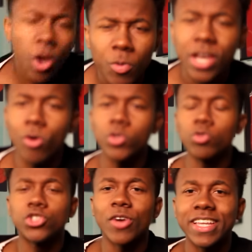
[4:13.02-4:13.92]
We gonna
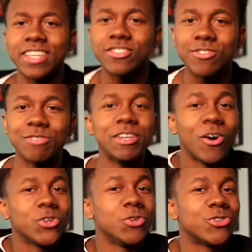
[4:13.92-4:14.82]
do Drake. We
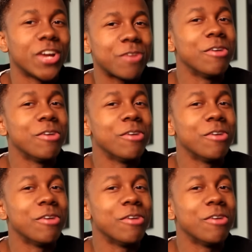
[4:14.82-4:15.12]
gonna do it.